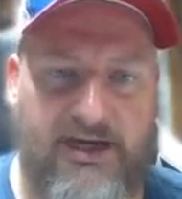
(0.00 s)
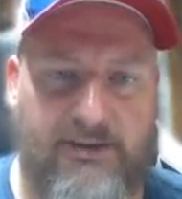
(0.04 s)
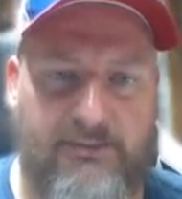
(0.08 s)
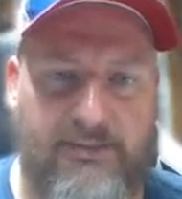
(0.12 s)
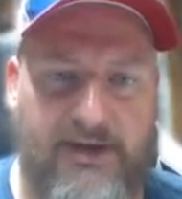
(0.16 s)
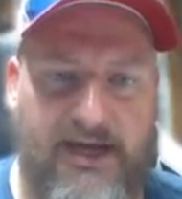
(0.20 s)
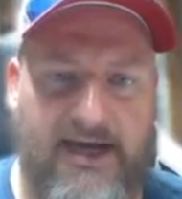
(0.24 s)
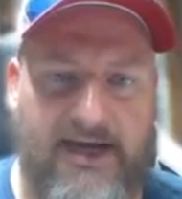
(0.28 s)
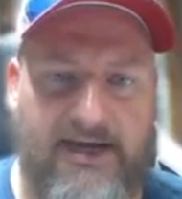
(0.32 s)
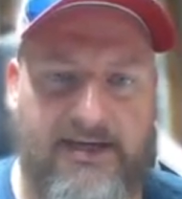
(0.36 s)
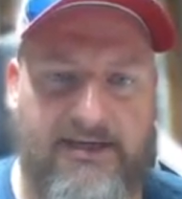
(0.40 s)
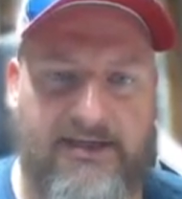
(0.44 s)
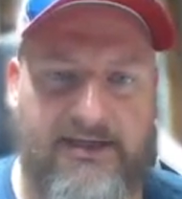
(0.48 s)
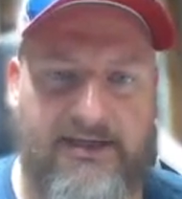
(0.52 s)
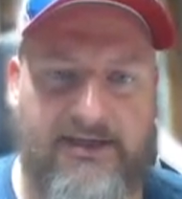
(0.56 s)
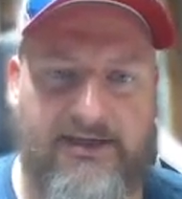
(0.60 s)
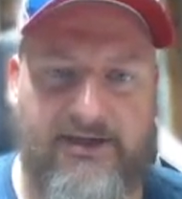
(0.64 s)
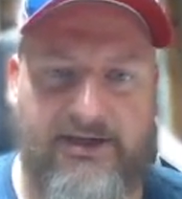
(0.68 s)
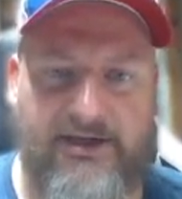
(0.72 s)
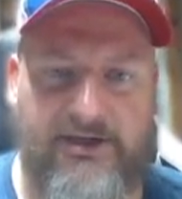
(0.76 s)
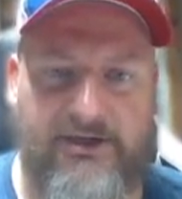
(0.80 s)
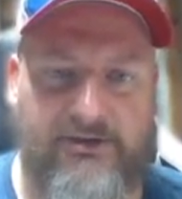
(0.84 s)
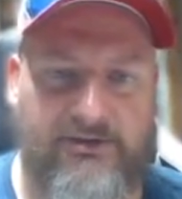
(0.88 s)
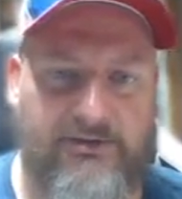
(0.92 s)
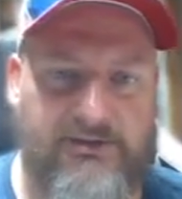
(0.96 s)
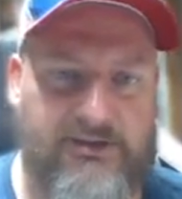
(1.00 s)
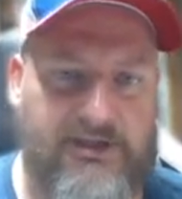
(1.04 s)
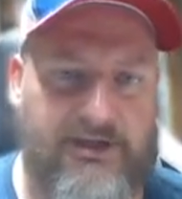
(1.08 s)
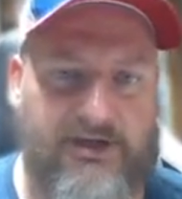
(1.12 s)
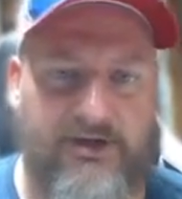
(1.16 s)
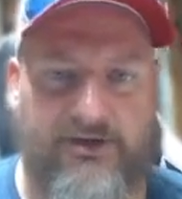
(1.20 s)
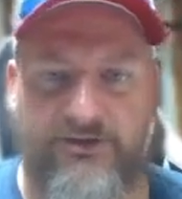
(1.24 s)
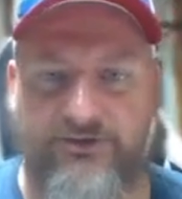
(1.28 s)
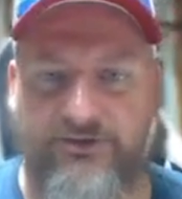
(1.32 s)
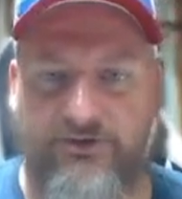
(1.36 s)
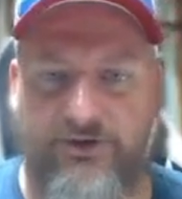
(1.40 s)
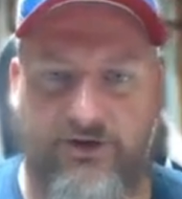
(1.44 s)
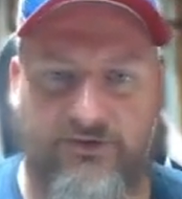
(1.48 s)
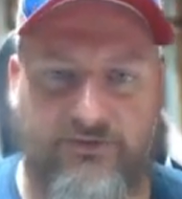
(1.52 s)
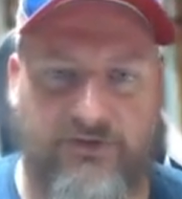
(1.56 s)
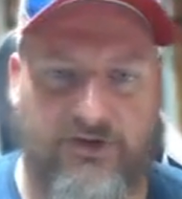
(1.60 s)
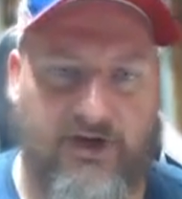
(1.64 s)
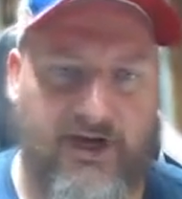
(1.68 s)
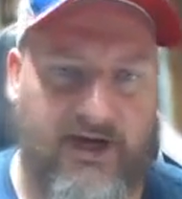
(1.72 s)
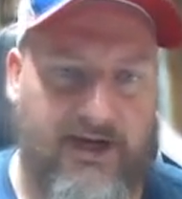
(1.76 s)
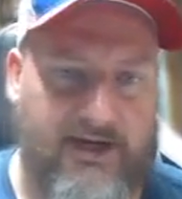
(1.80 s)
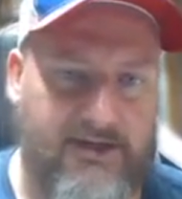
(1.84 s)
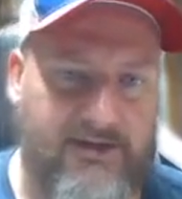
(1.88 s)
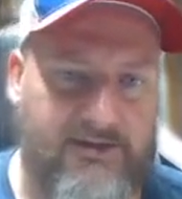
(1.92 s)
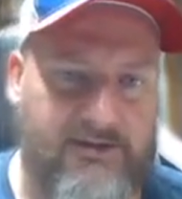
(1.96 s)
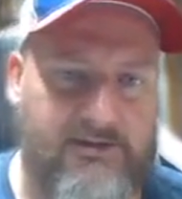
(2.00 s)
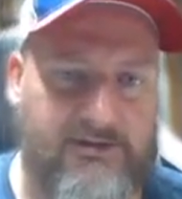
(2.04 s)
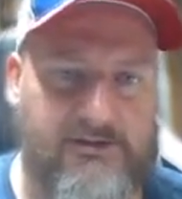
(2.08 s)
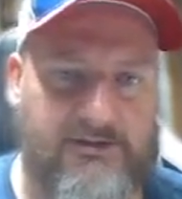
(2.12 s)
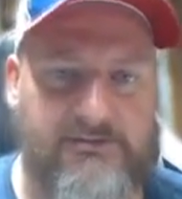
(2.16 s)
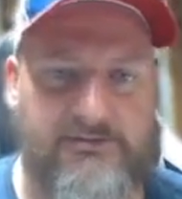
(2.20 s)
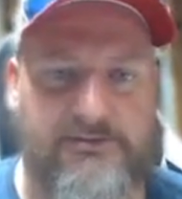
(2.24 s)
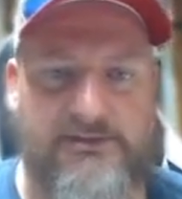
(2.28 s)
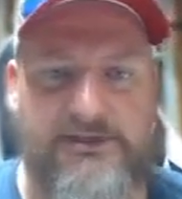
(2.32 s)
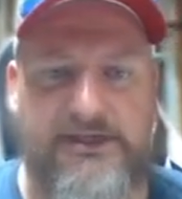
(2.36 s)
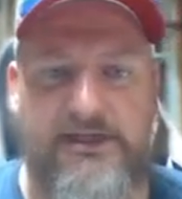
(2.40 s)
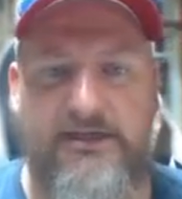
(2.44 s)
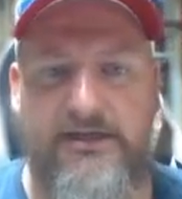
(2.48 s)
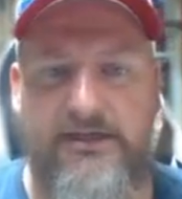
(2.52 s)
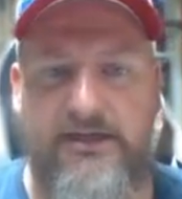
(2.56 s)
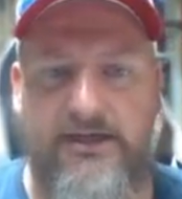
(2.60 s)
I'm adding in, the servo angle,